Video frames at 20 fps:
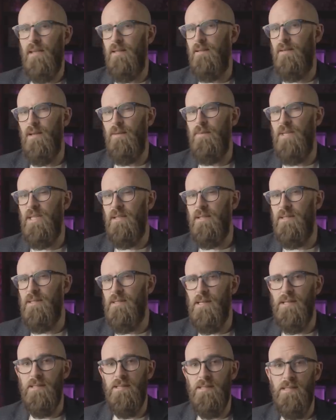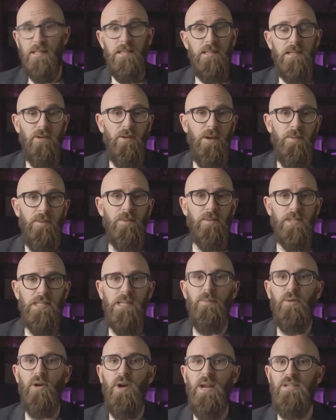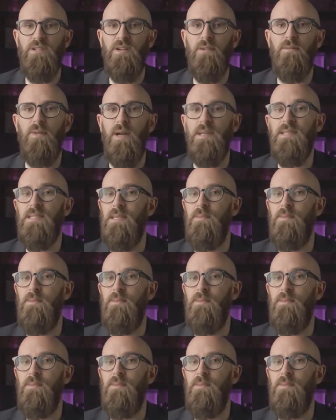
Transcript: Ethiopia considers the Tigray People's Liberation Front,